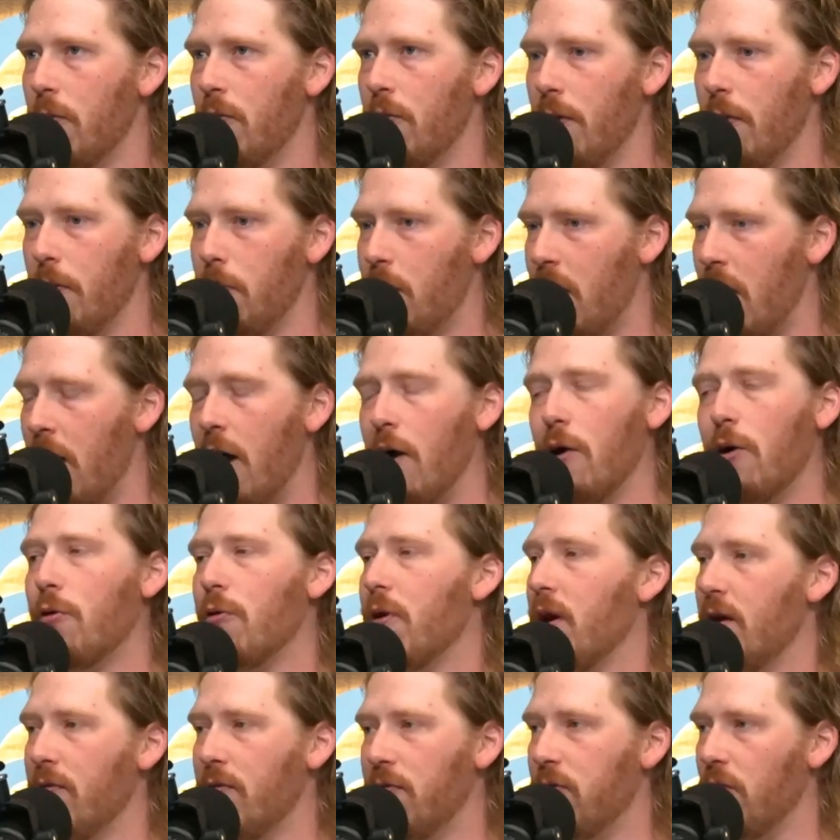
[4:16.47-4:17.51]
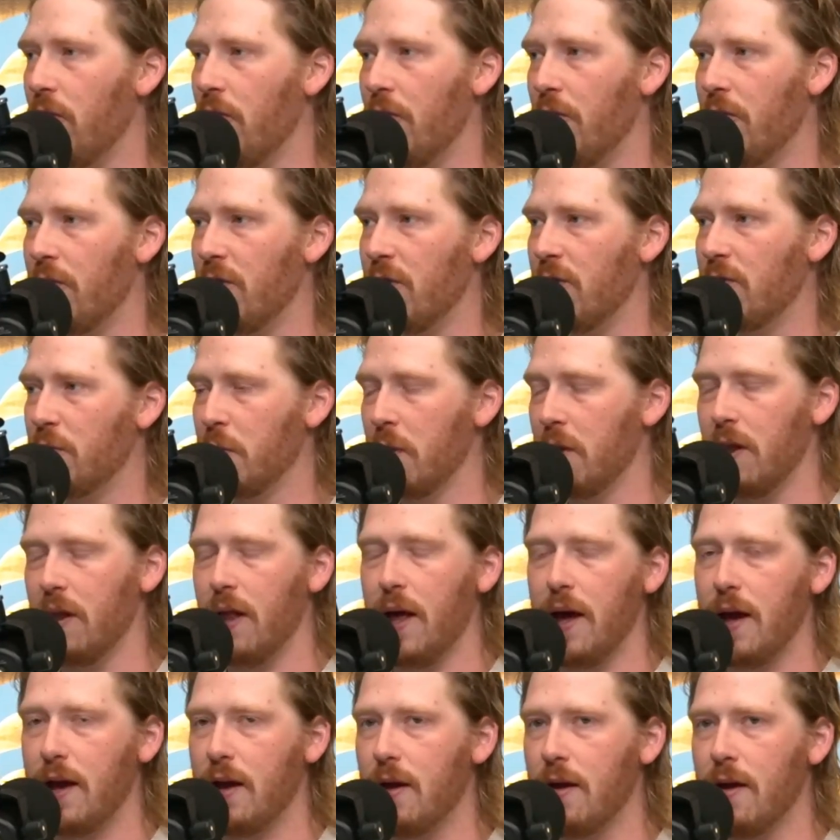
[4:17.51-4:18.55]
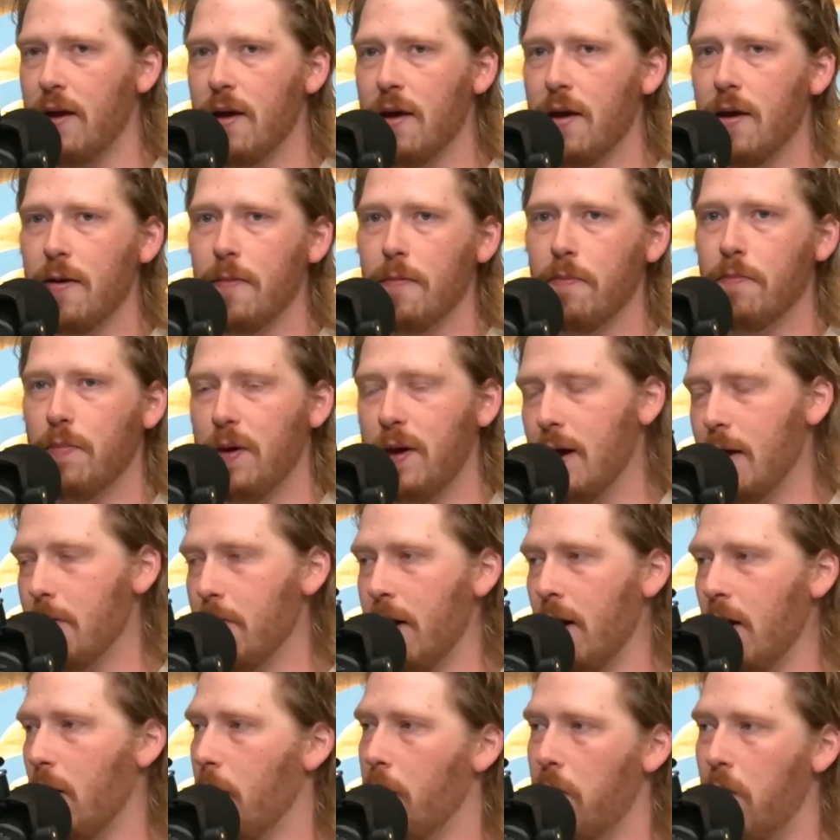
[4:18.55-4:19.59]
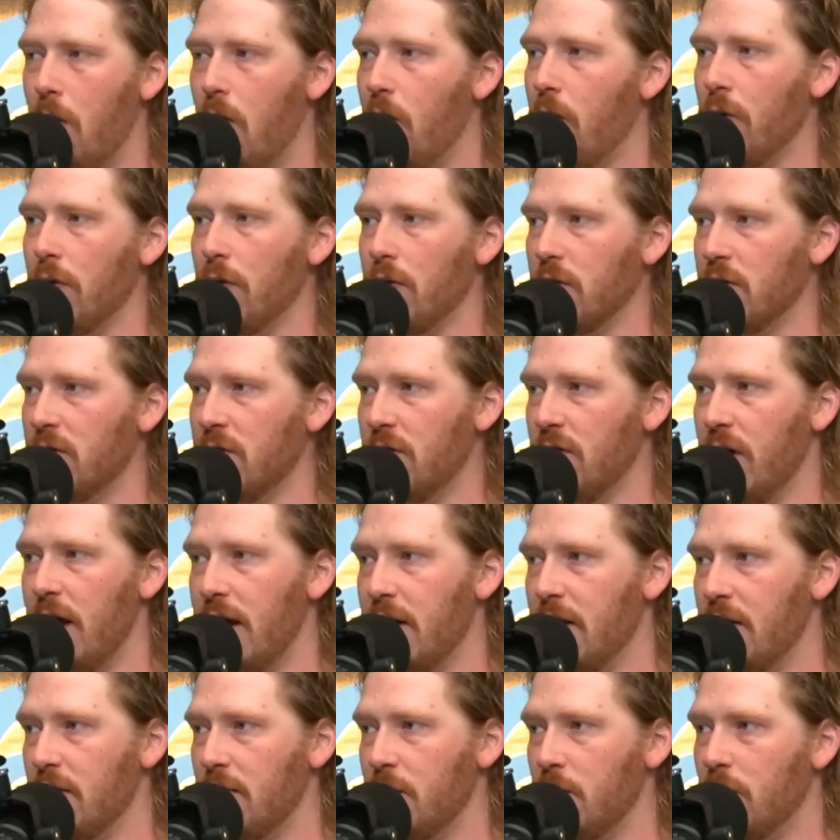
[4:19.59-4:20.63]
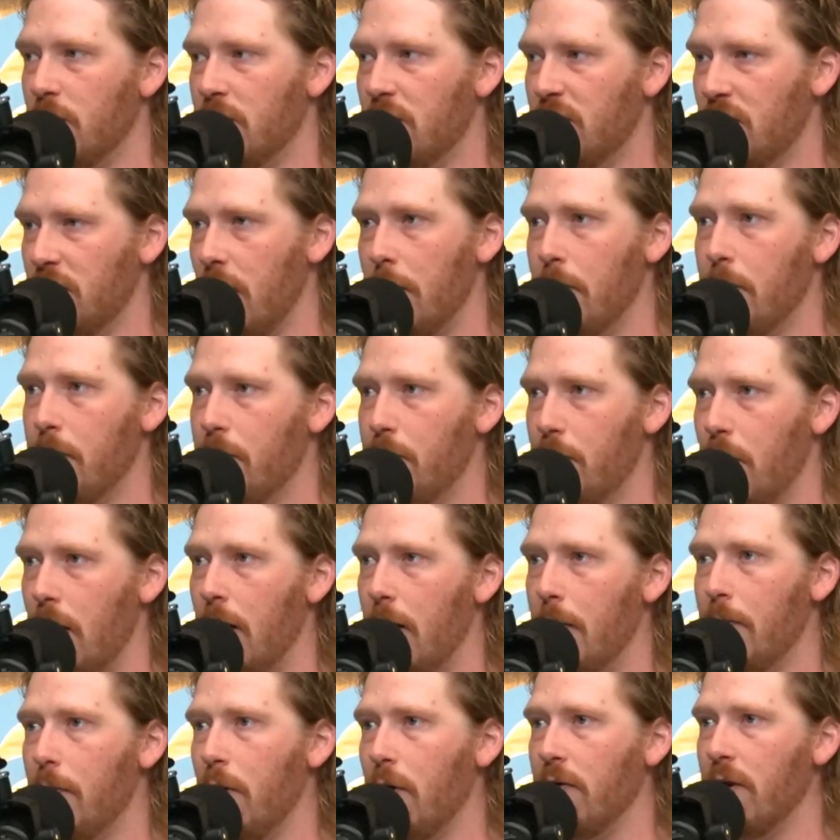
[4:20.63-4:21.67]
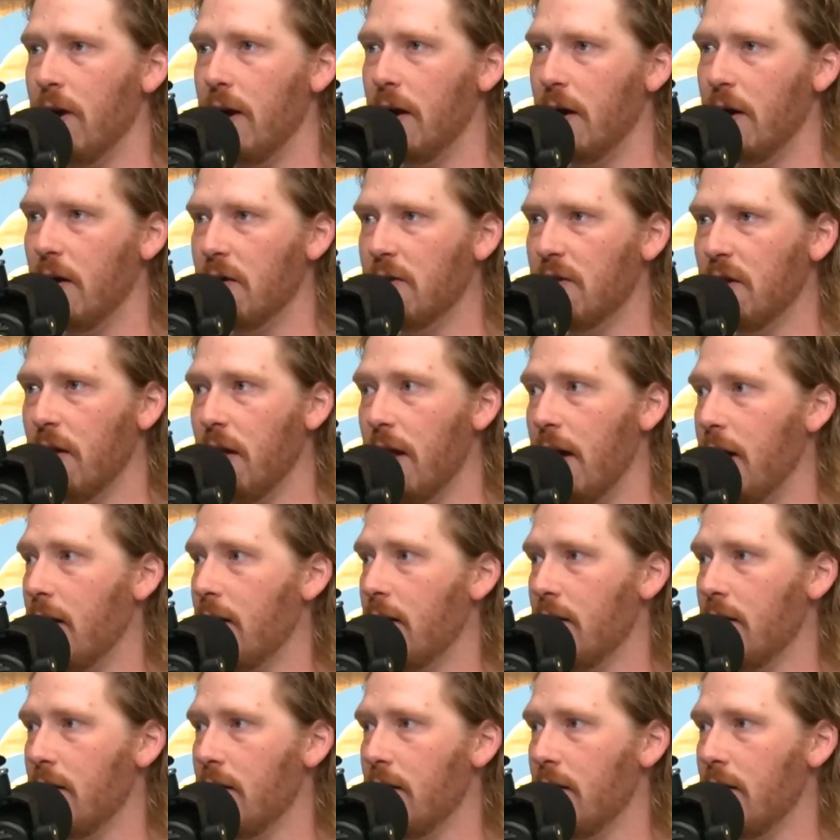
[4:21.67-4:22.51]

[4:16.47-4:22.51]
the concrete floors with like big metal poles and a sump pump over here to like,